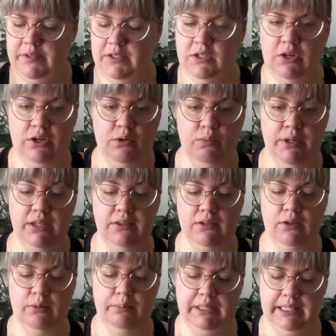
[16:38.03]
So with
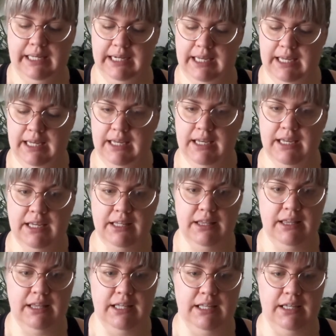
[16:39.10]
completing
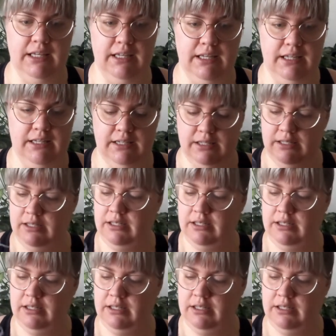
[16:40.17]
the